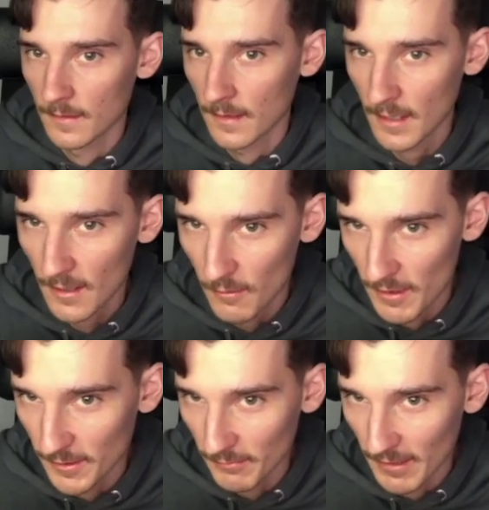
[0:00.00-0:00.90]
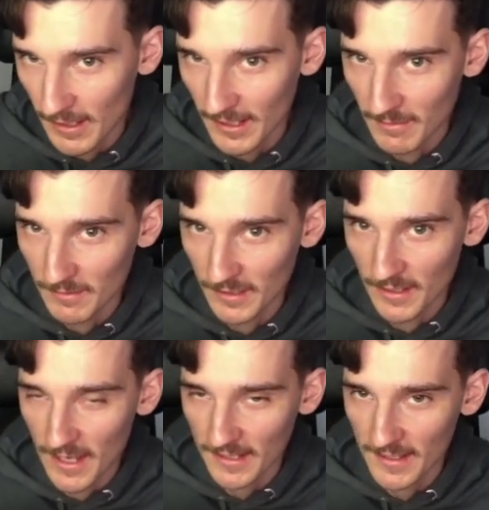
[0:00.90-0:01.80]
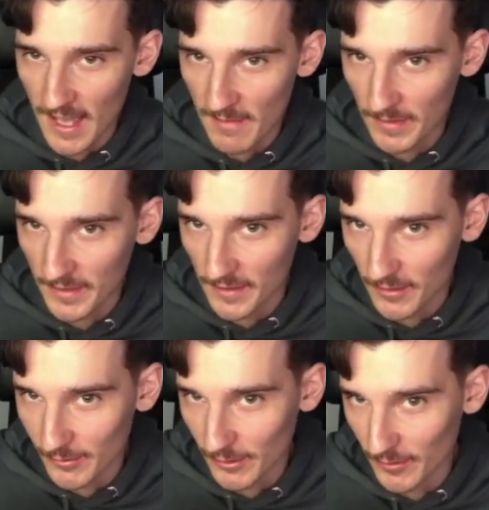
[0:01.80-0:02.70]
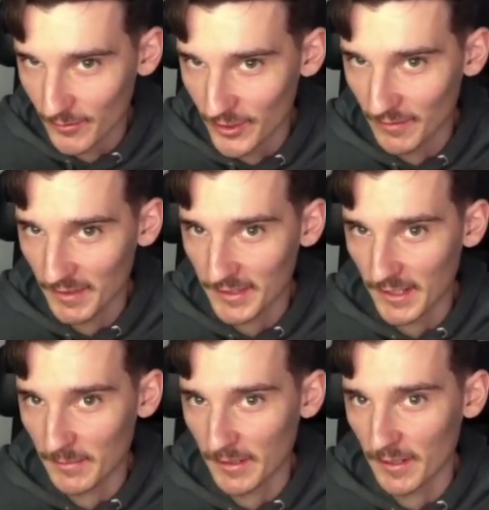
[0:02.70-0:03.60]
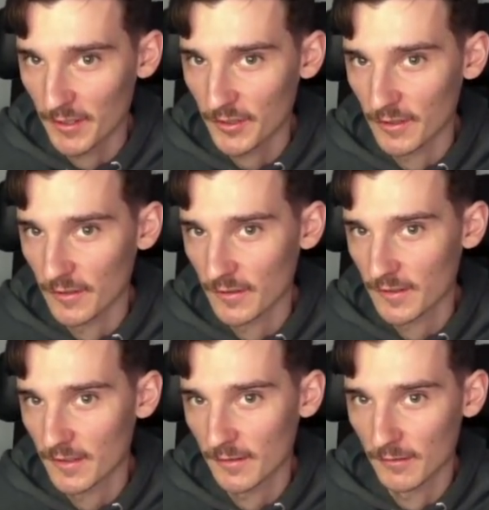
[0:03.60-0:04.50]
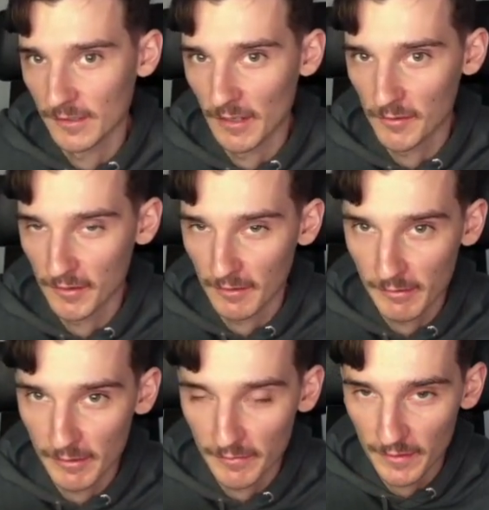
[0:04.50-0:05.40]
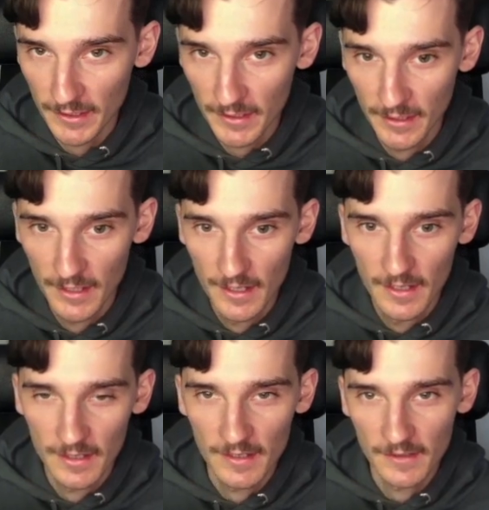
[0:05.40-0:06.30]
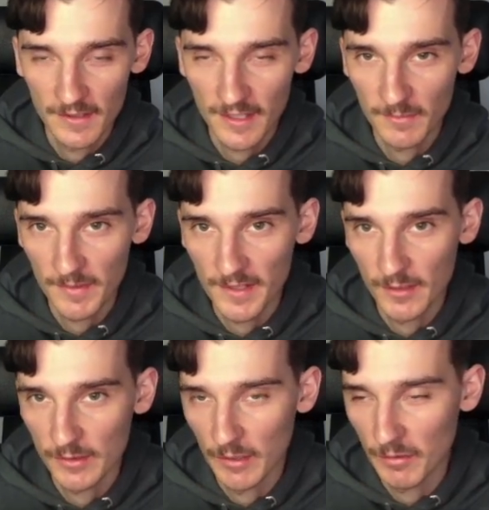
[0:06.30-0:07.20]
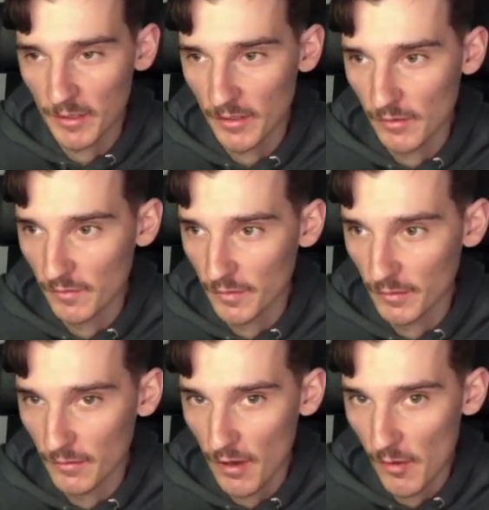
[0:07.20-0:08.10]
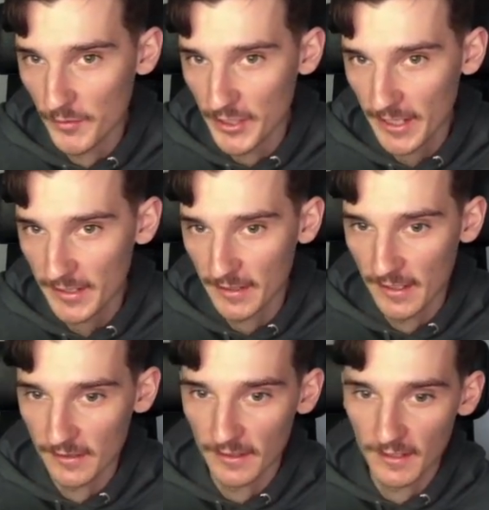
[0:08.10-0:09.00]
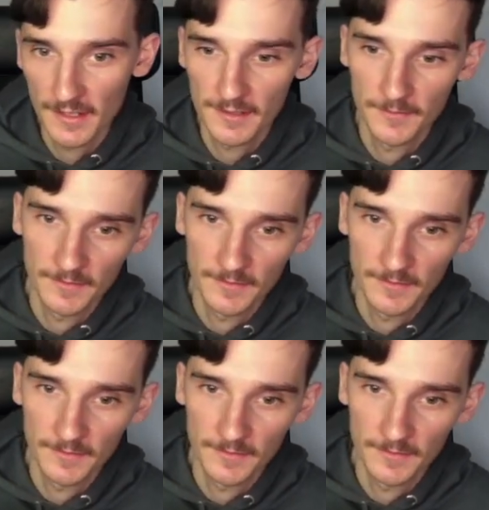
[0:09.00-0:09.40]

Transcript: Hello and welcome in the next episode of JavaScript Crash Course 2023. In this episode I will go through objects and arrays,